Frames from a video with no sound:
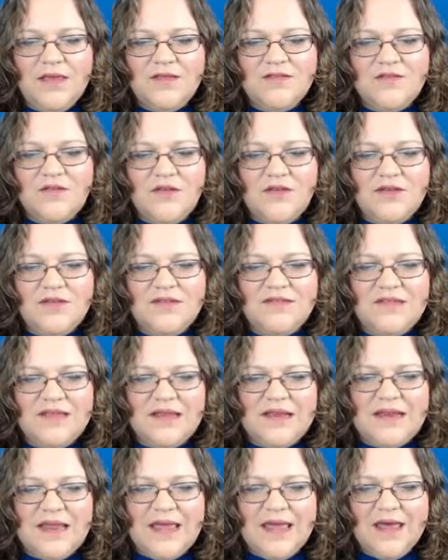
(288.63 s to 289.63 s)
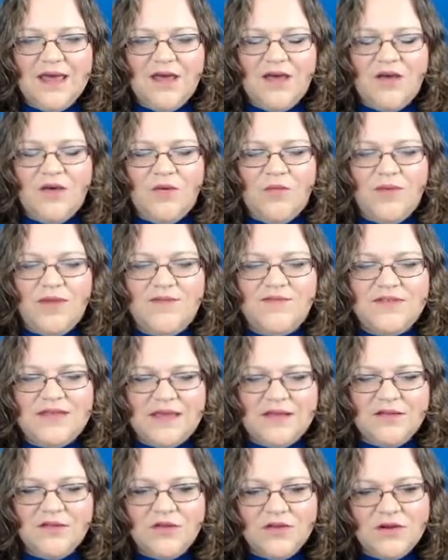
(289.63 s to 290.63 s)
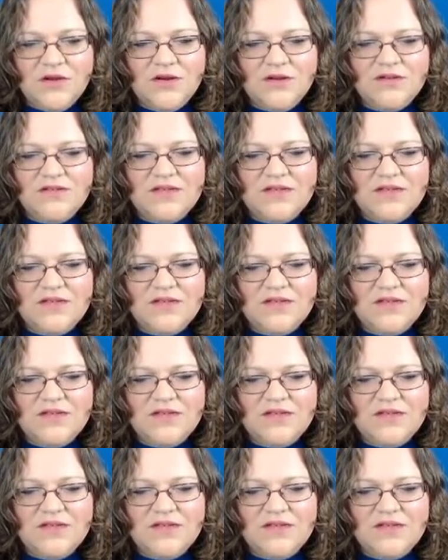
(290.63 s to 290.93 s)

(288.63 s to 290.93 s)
So you can see now we have downloaded our